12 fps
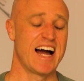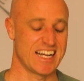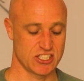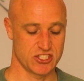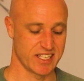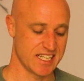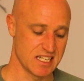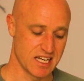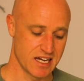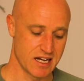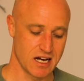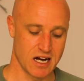actually,
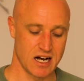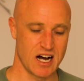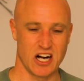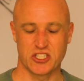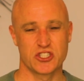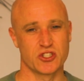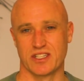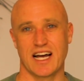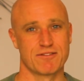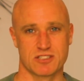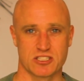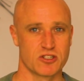I shouldn't
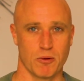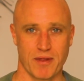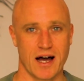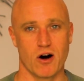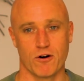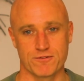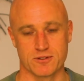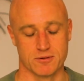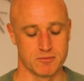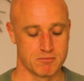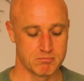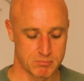have to stop that
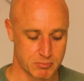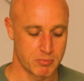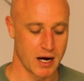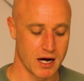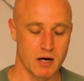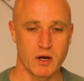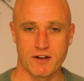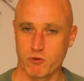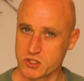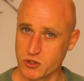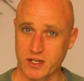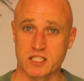often. But if
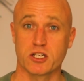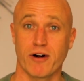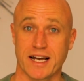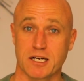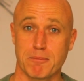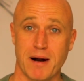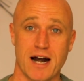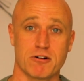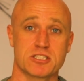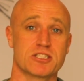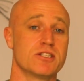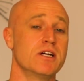we're doing a direct
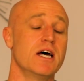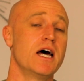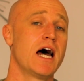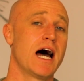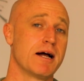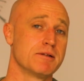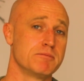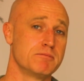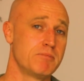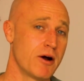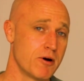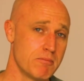comparison, and
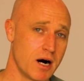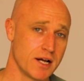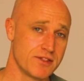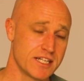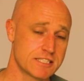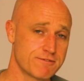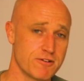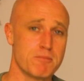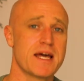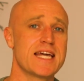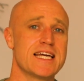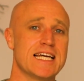bear in mind, this for
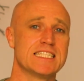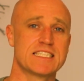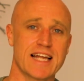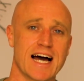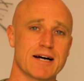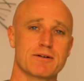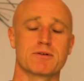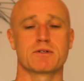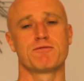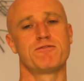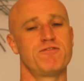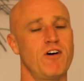me is that
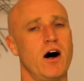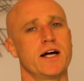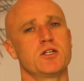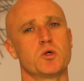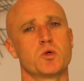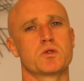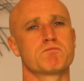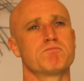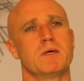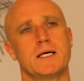final